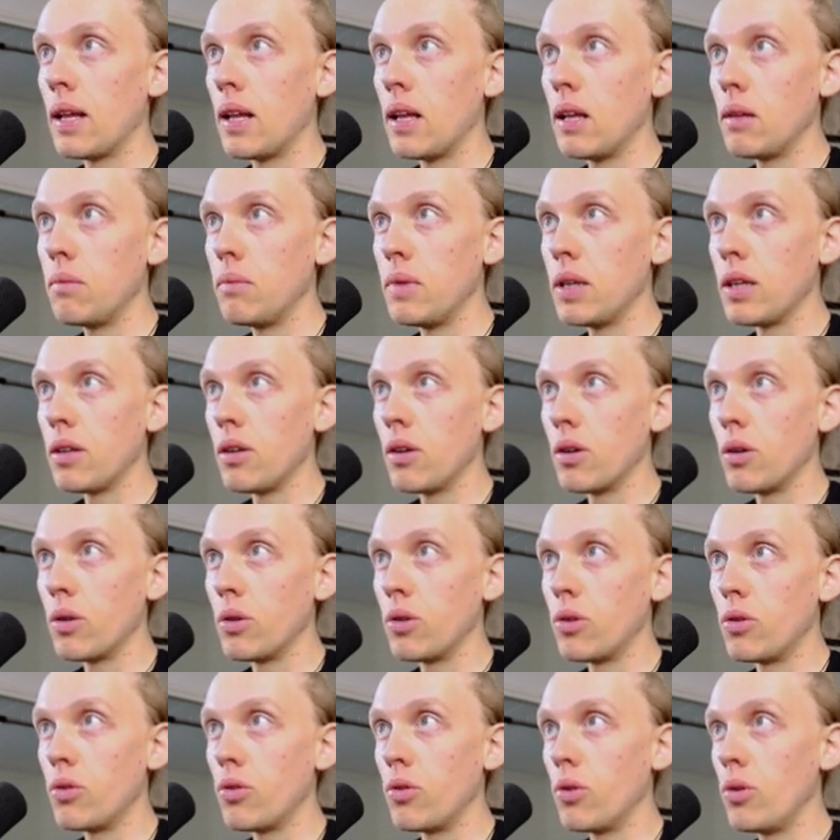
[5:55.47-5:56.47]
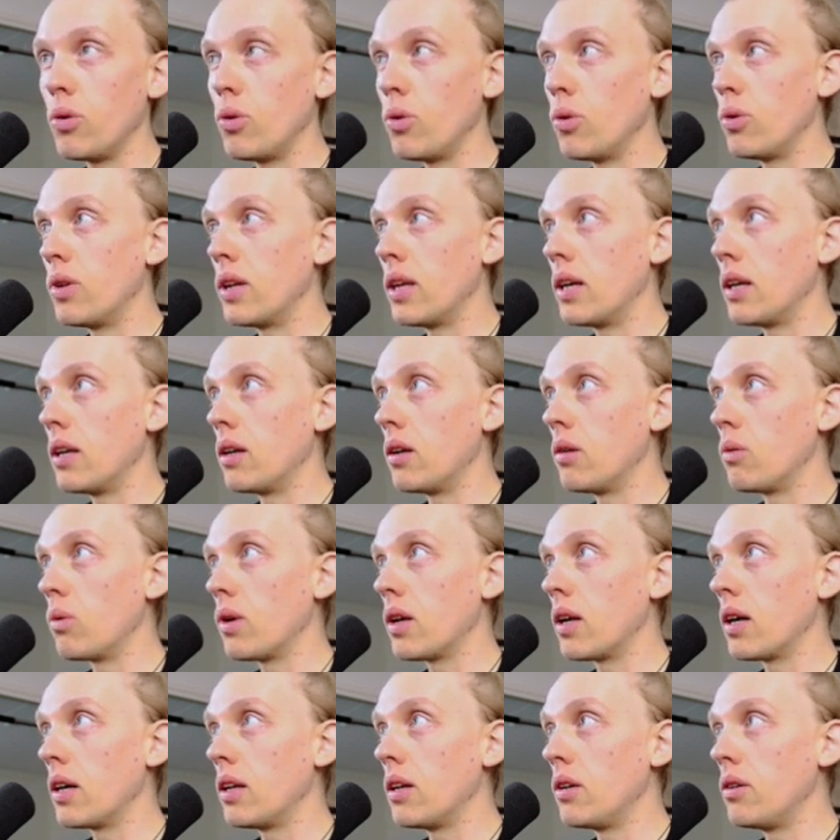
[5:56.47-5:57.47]
Let me go through then
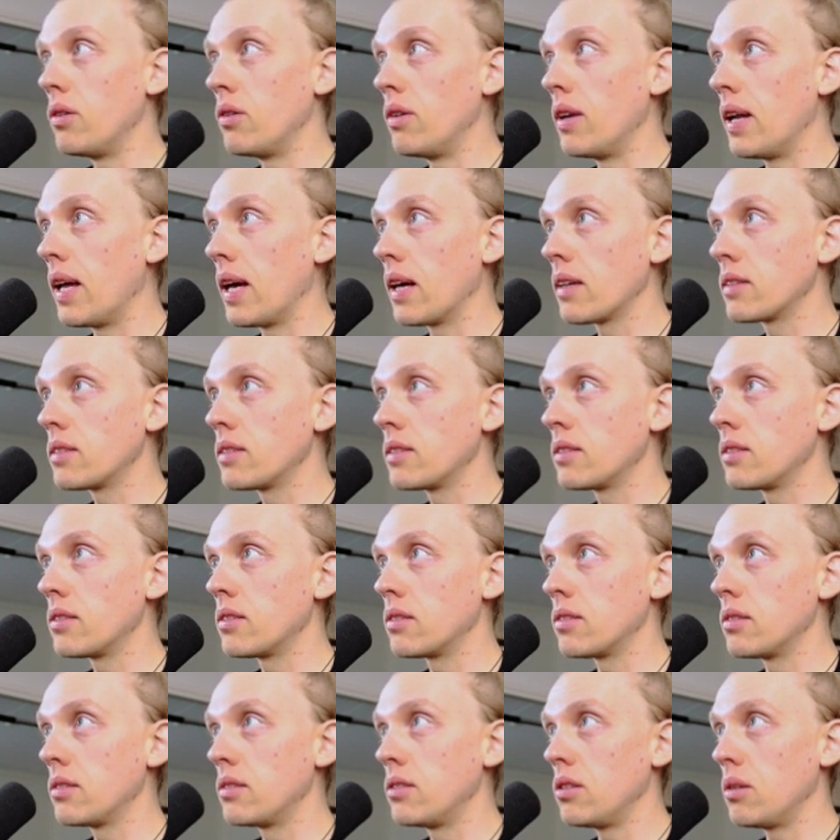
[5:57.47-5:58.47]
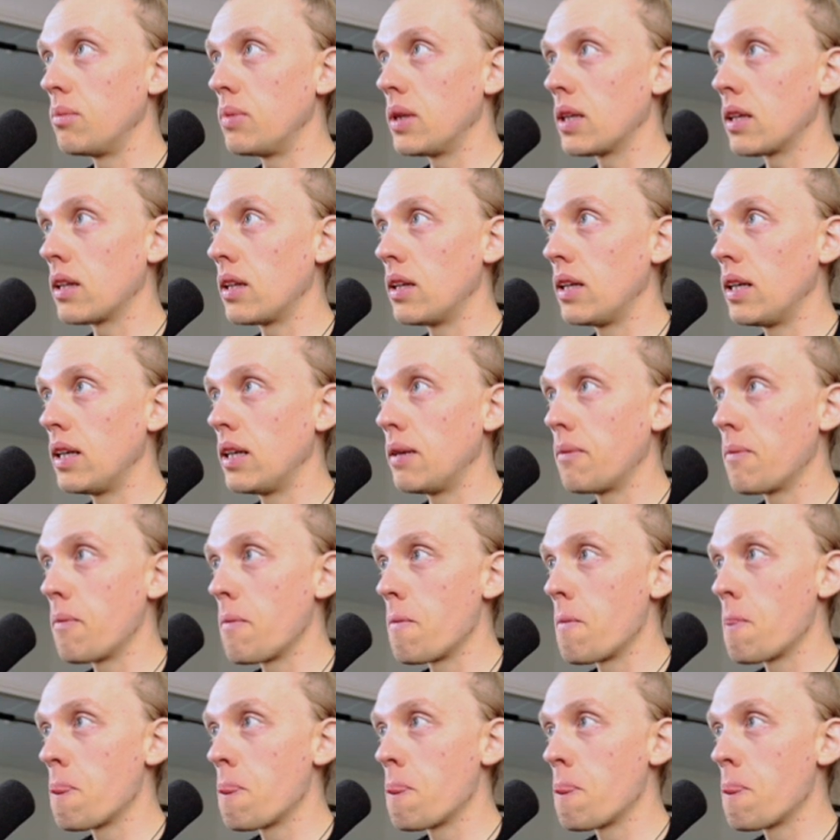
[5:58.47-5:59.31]
what I do next typically.